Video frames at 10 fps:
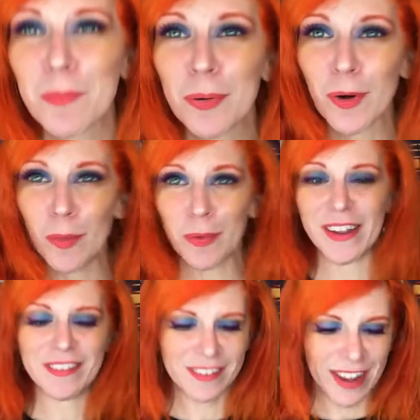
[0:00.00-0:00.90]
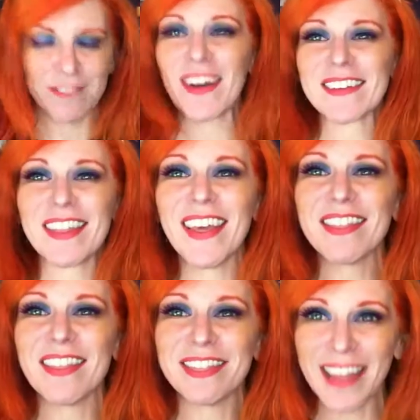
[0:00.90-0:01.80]
appropriate today. In fact, I
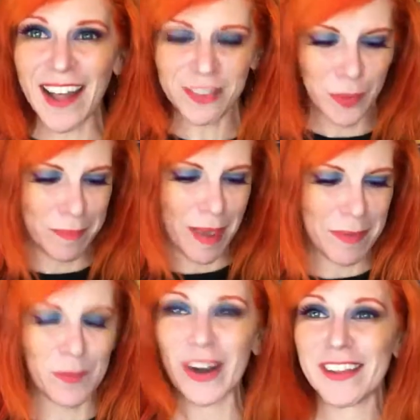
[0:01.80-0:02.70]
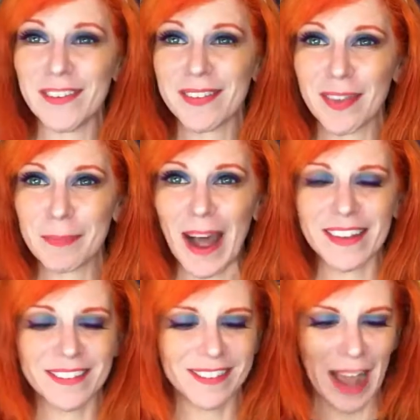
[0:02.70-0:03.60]
think that that's what made me want to use this
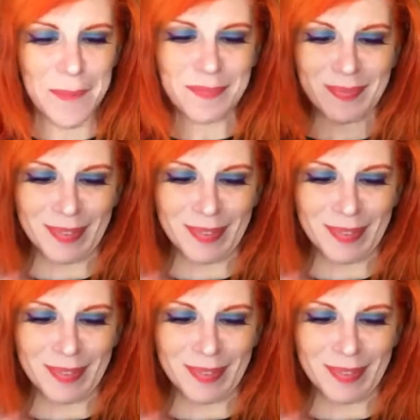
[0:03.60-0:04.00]
palette today.